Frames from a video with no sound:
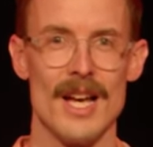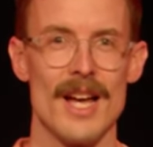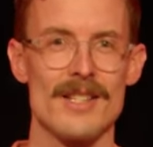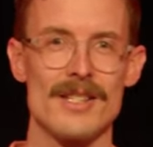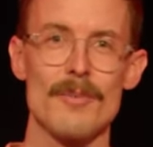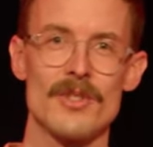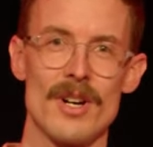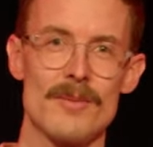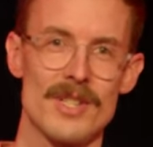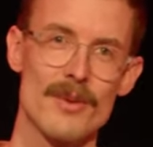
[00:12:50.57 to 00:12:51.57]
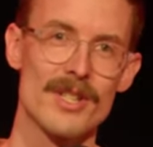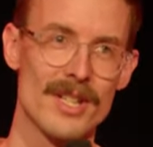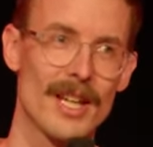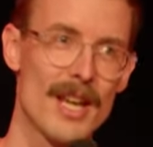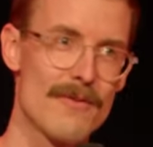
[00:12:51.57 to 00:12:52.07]
And sometimes that was
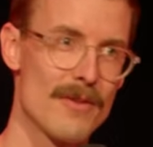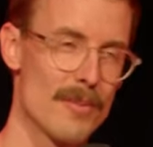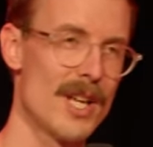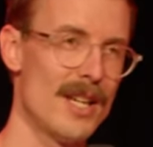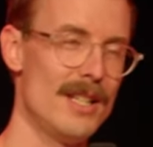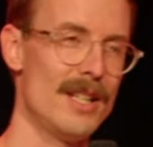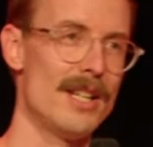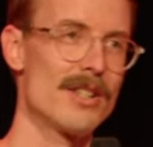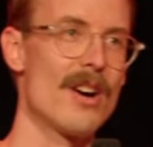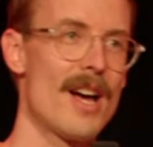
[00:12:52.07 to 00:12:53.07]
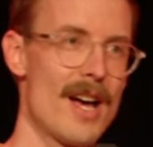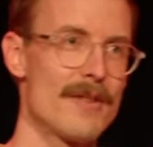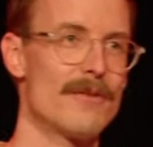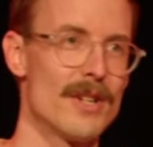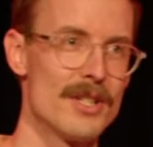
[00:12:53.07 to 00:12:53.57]
the key for me, is I
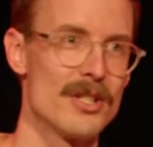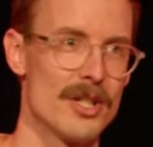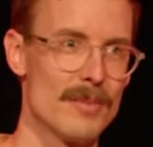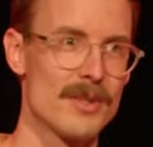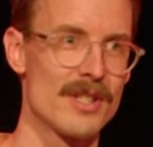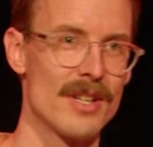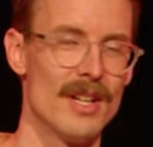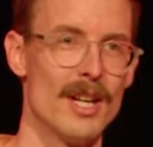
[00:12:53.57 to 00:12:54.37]
had friendships,